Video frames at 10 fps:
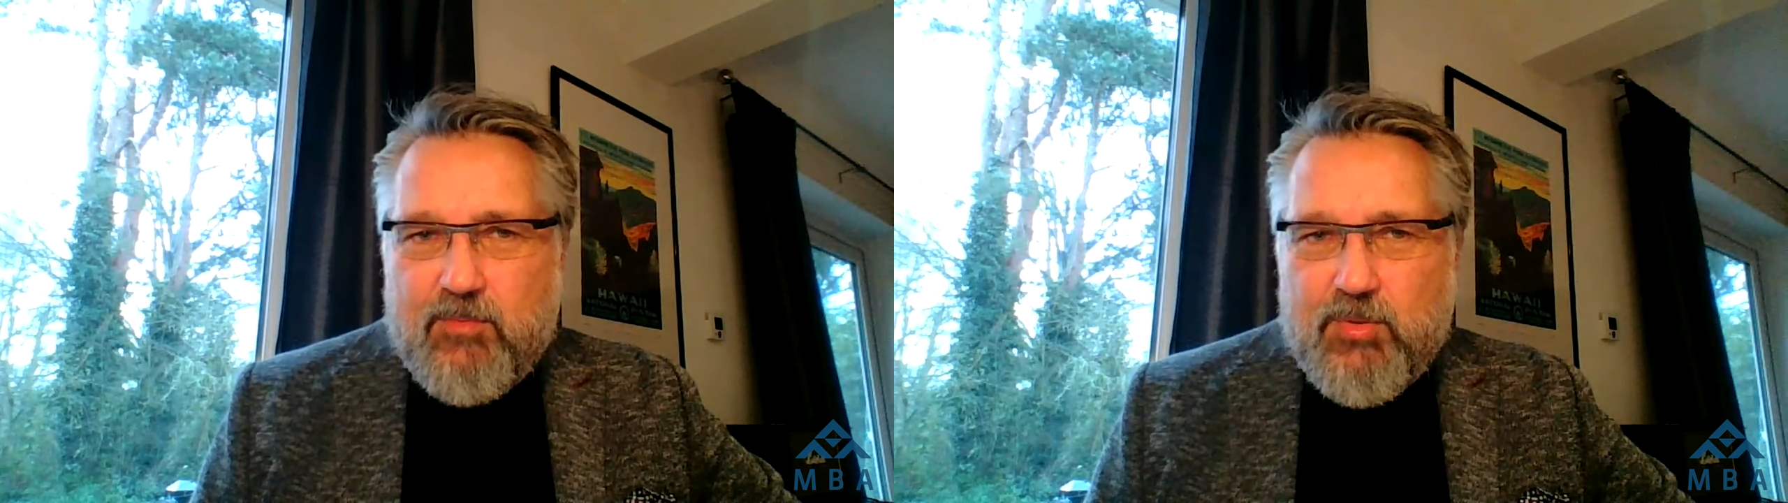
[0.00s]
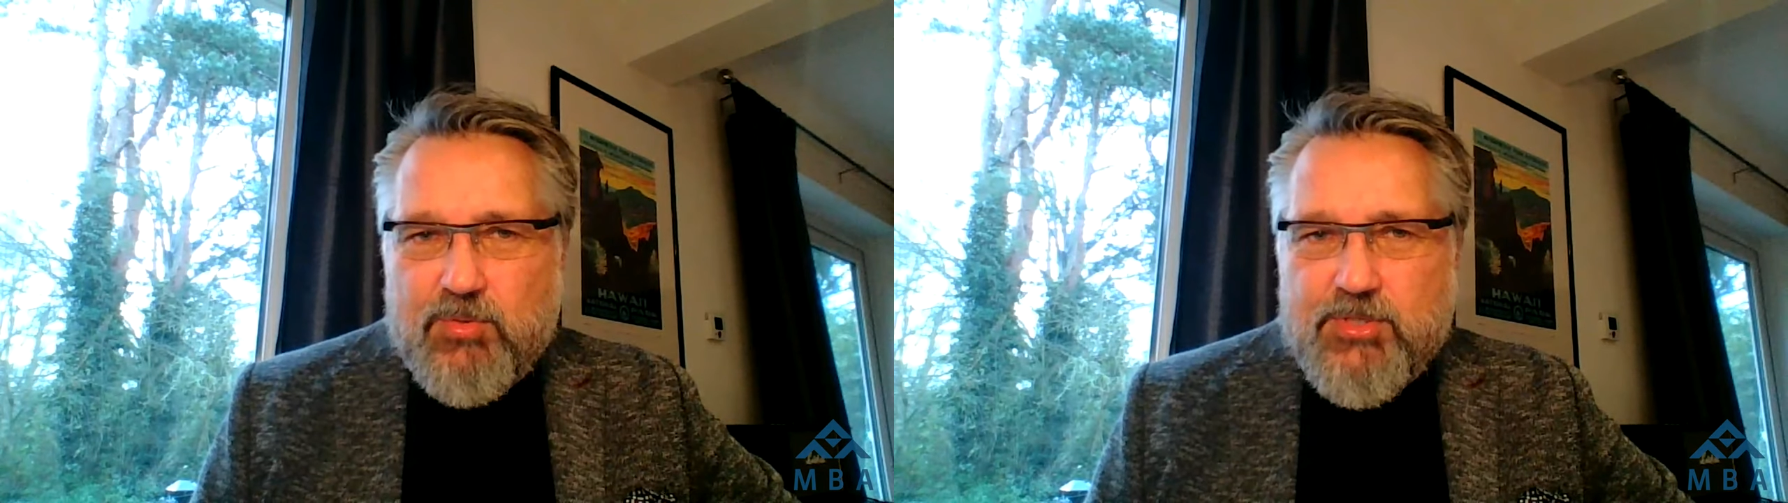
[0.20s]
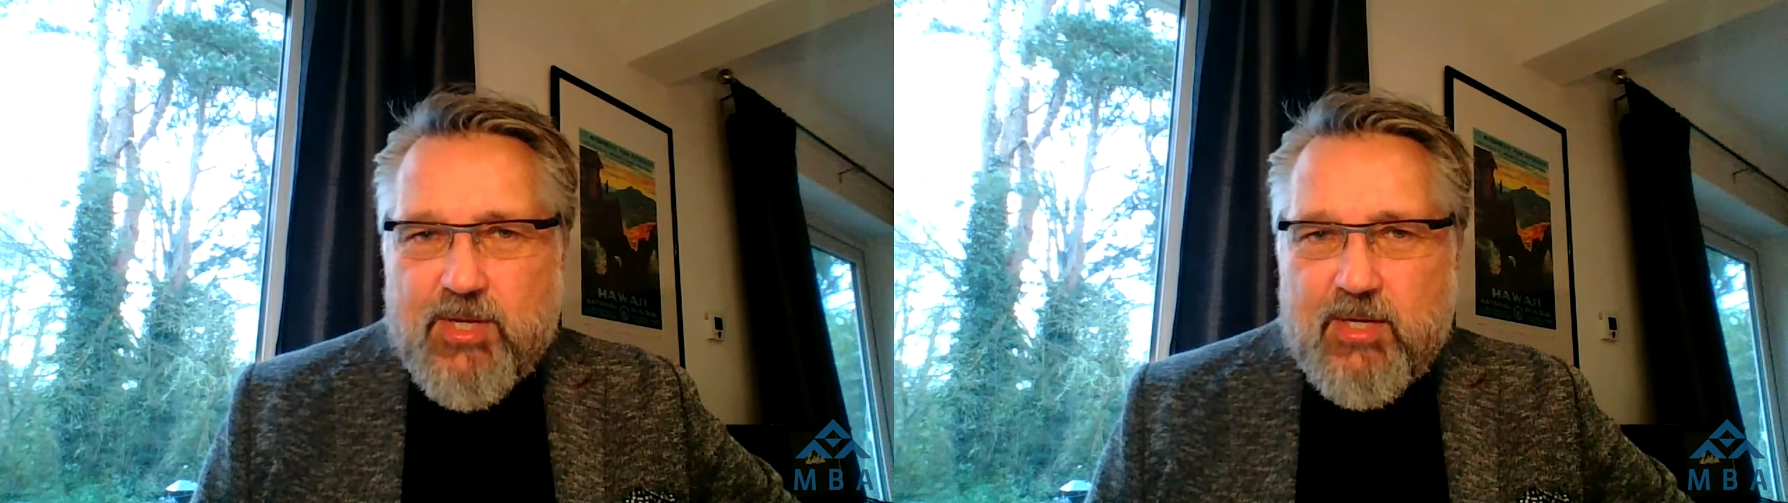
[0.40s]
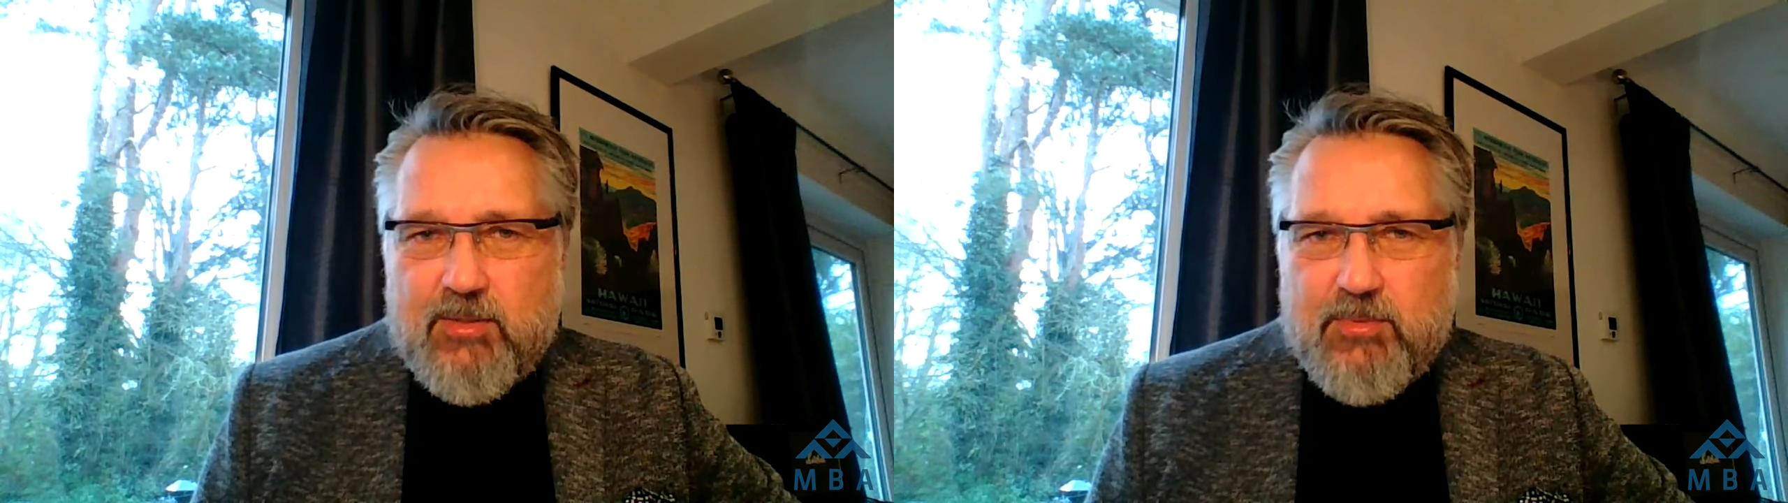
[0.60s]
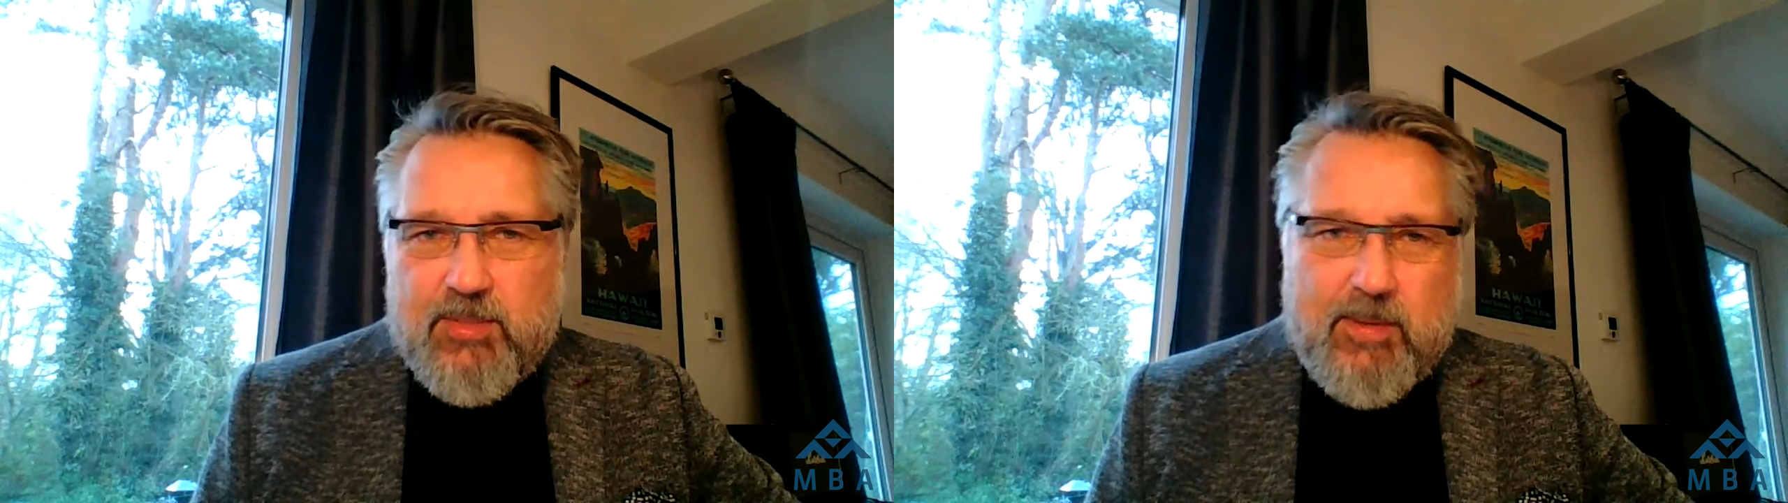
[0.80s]
We will
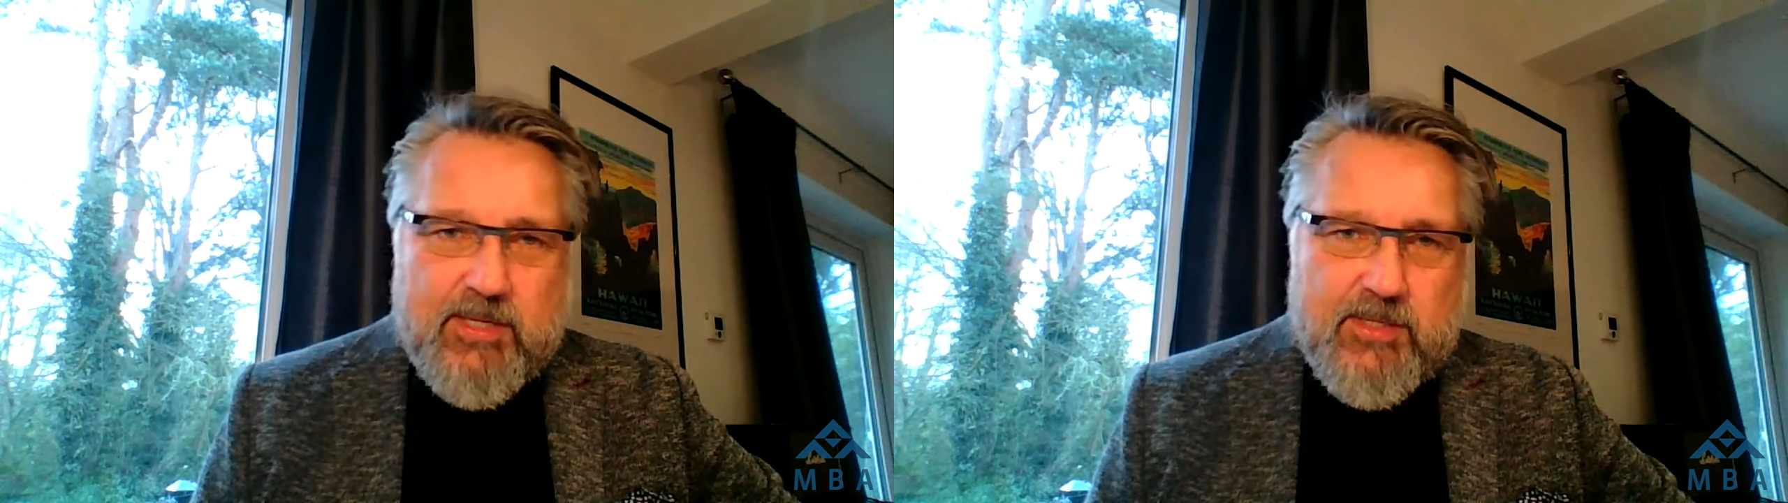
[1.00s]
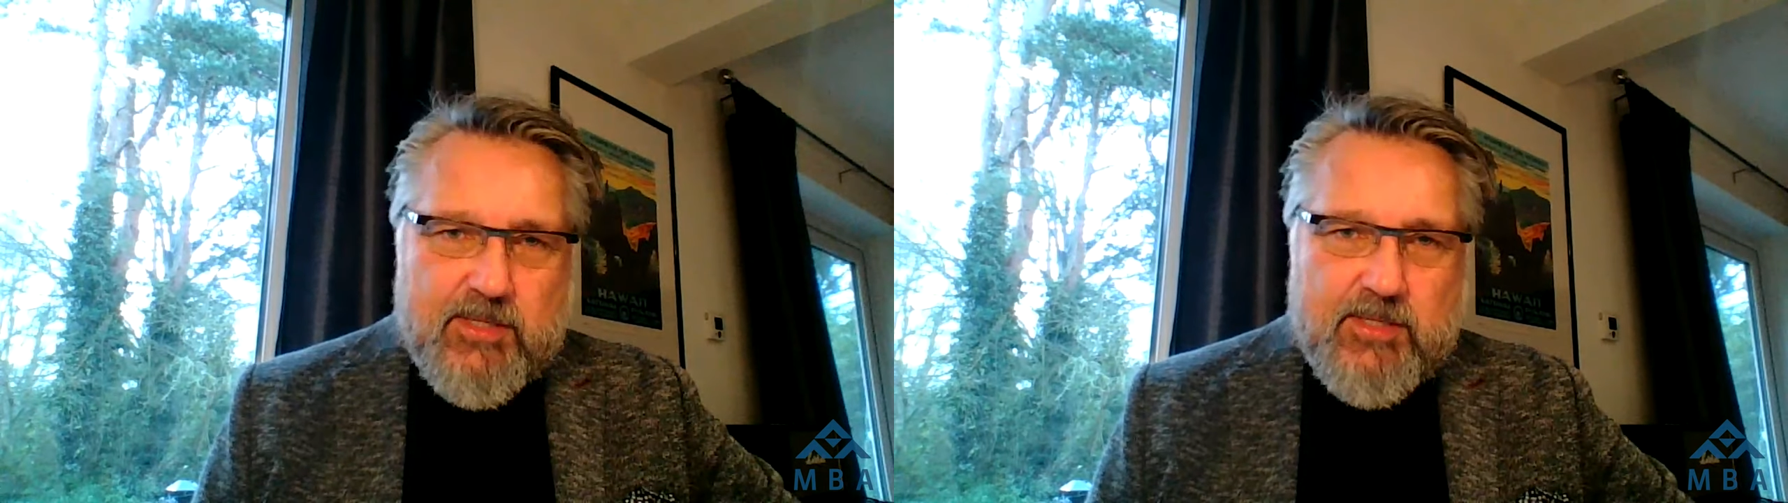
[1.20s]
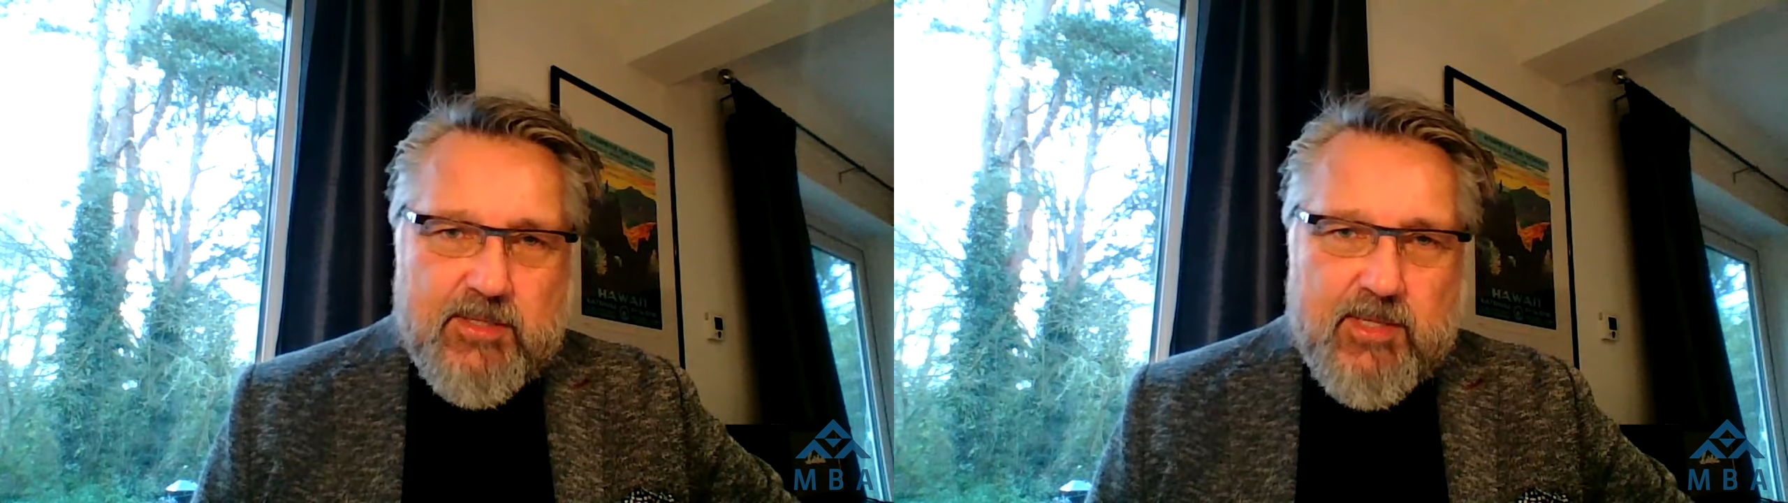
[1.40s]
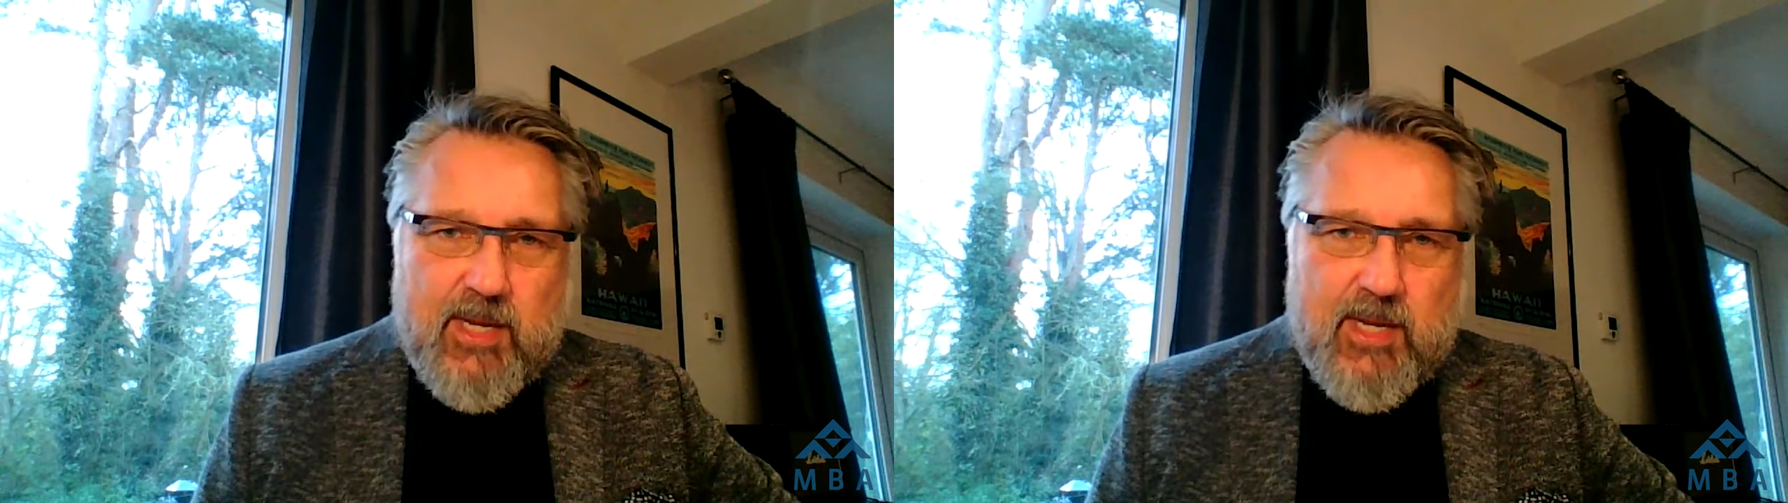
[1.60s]
start with the basics,